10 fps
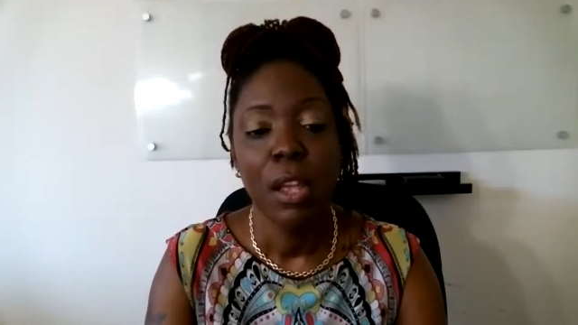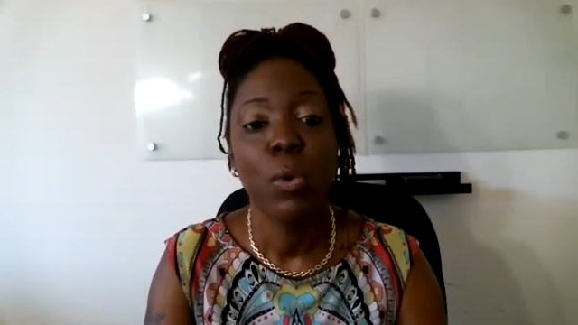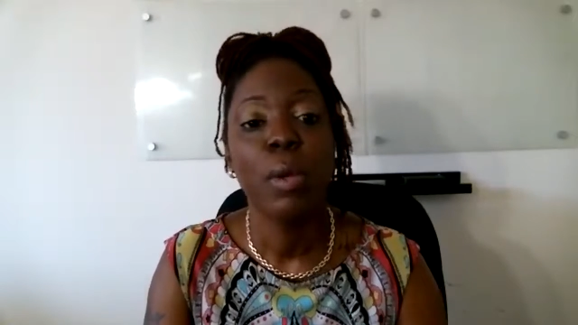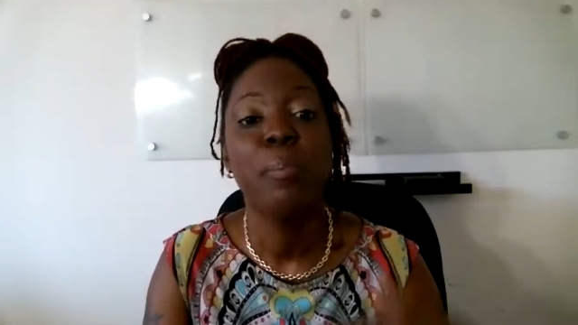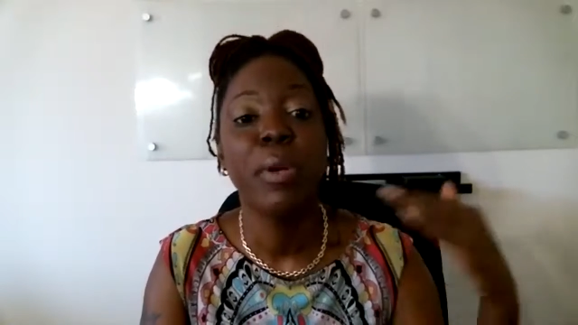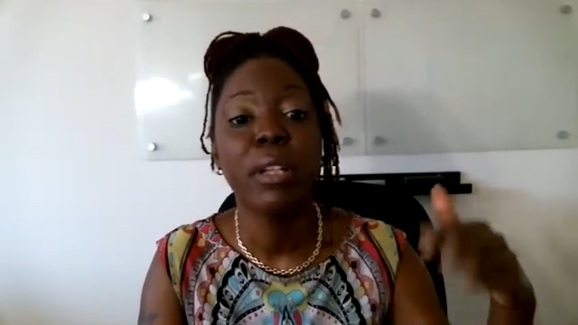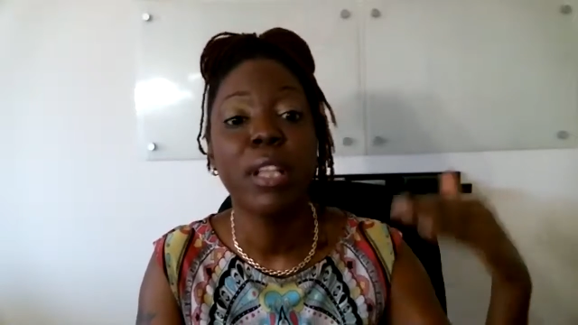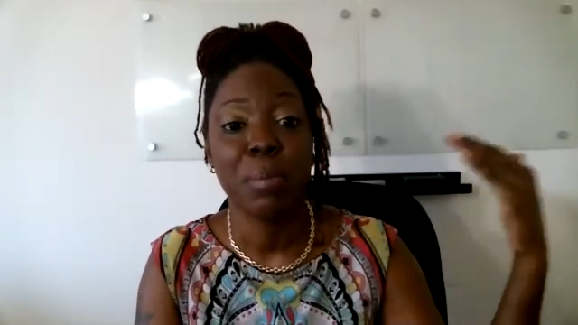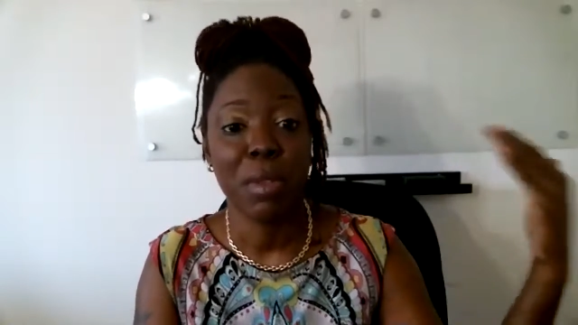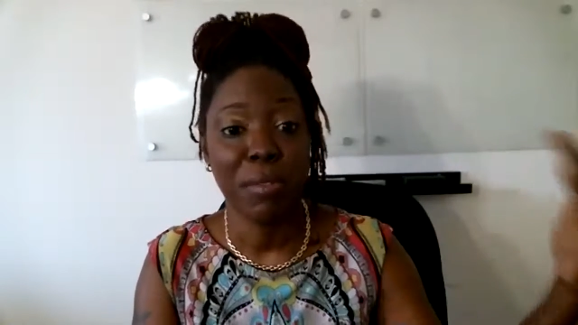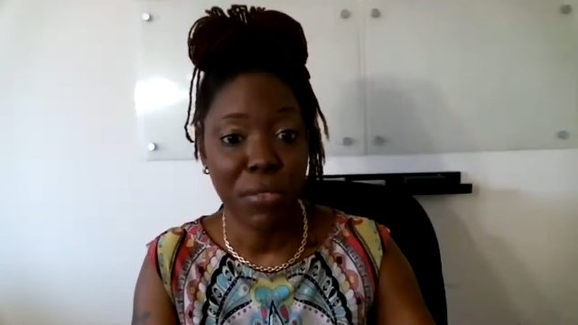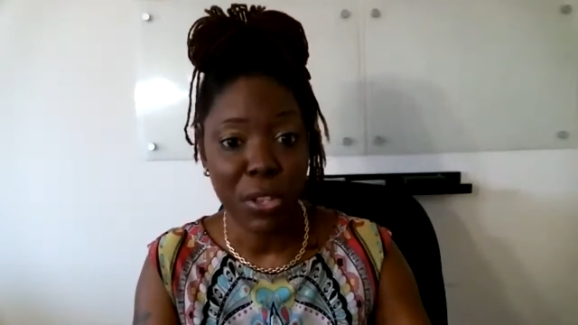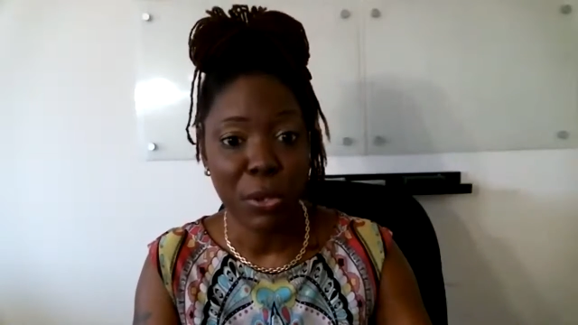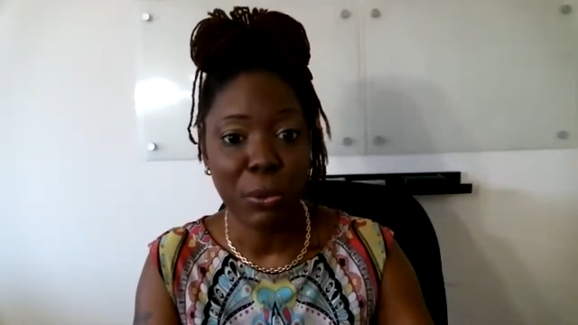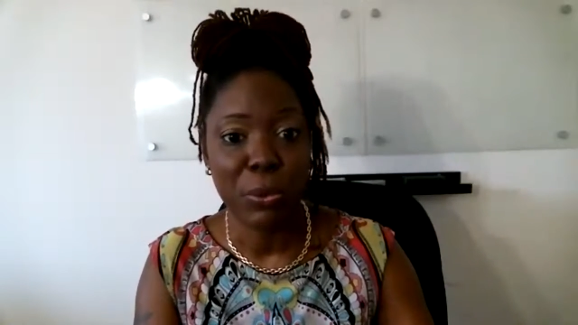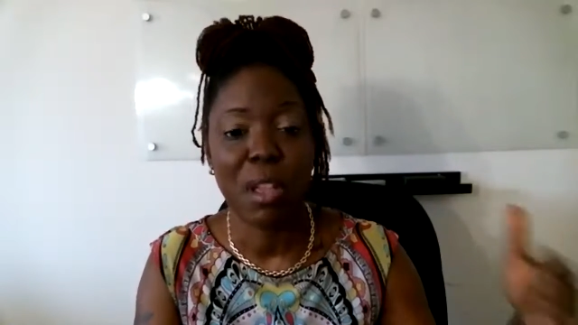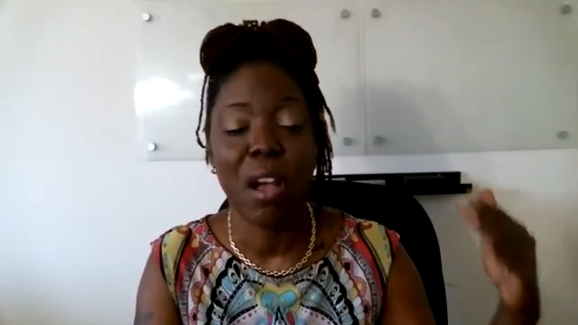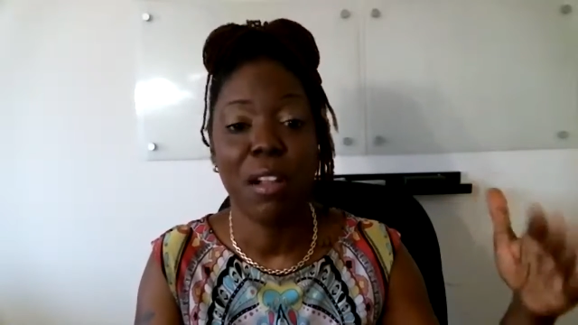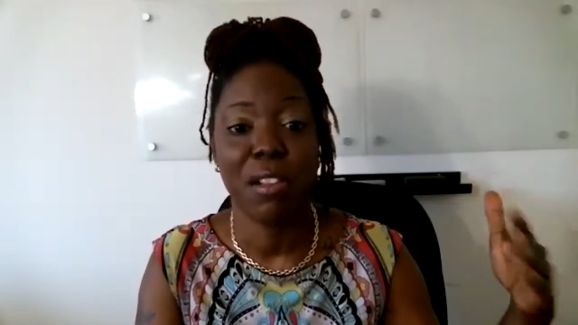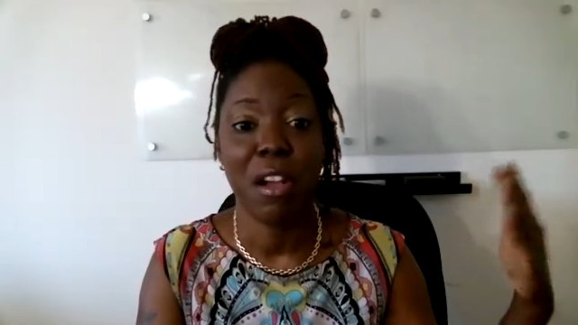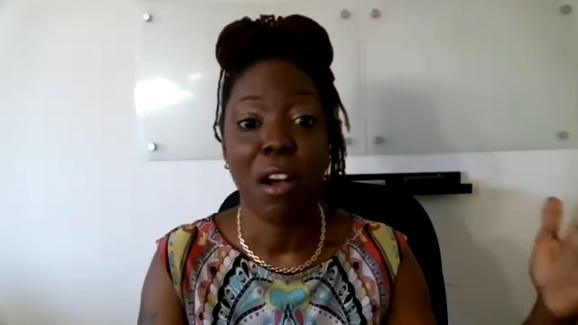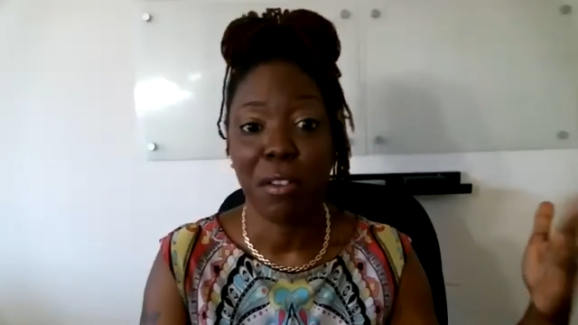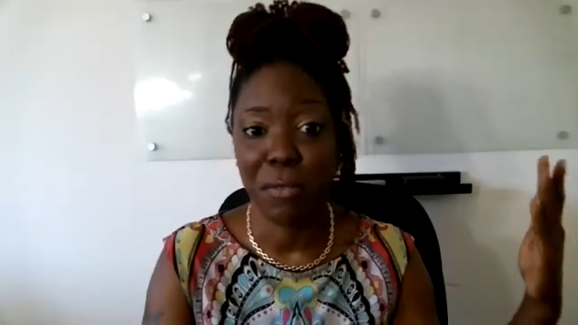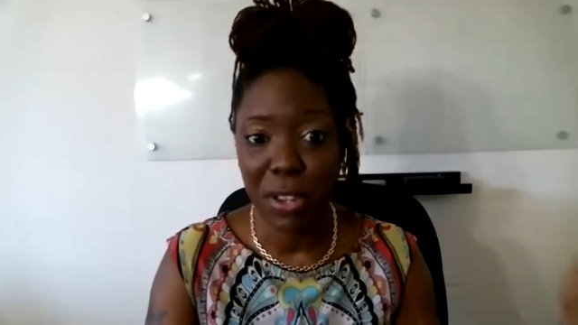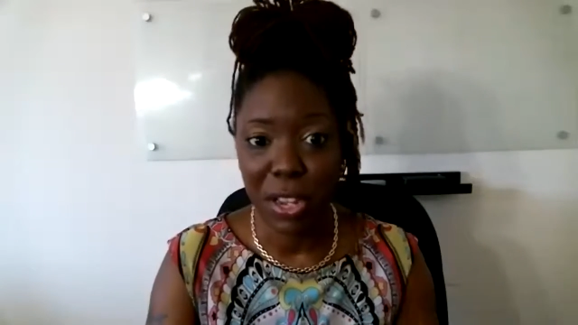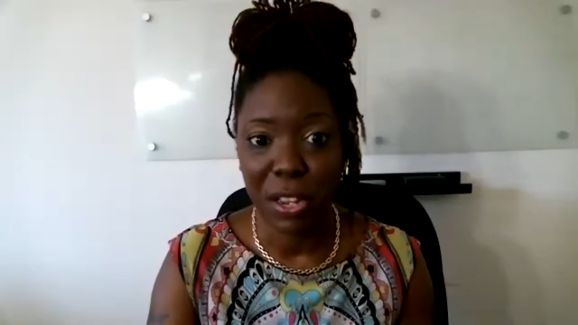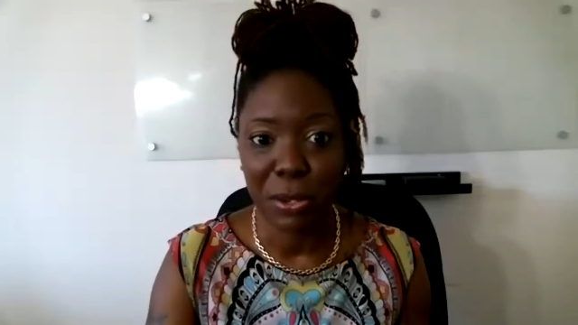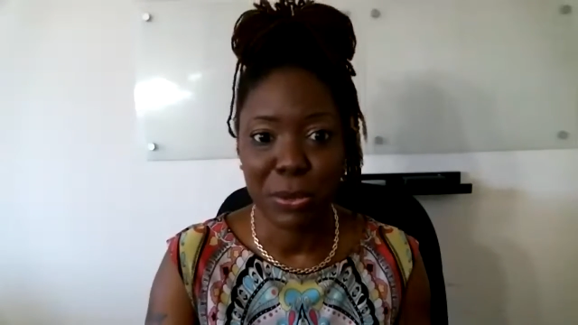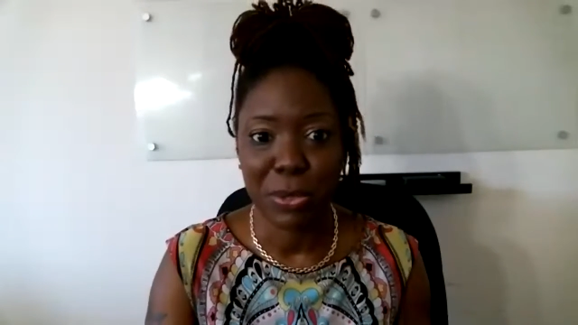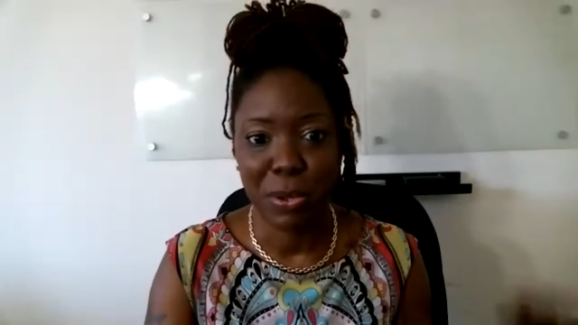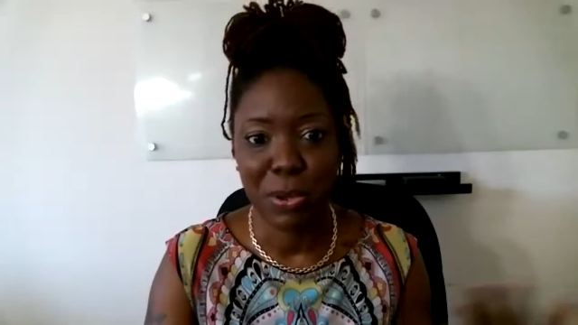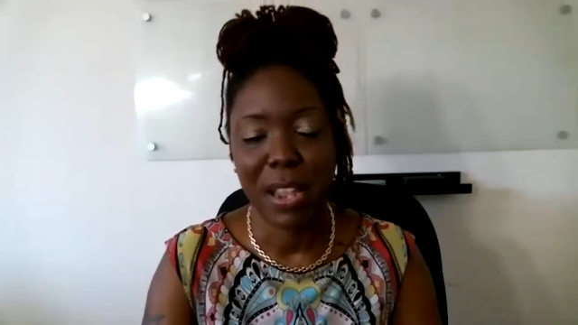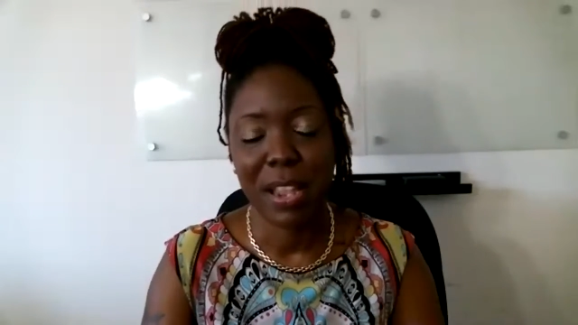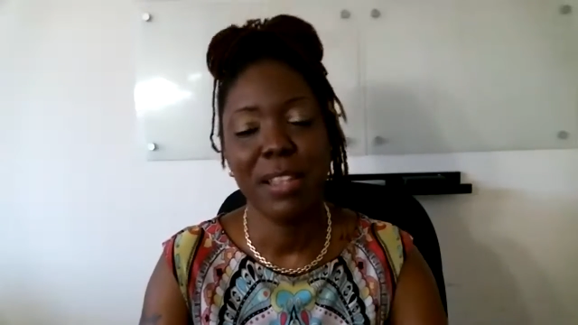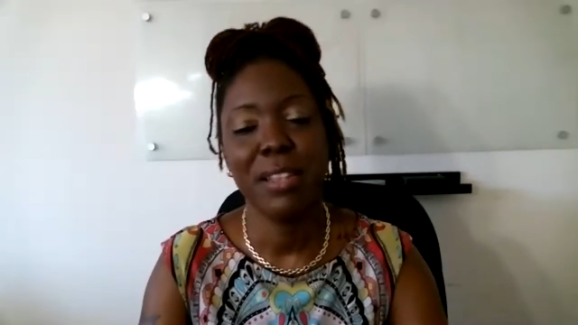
we build up the views on our videos, okay?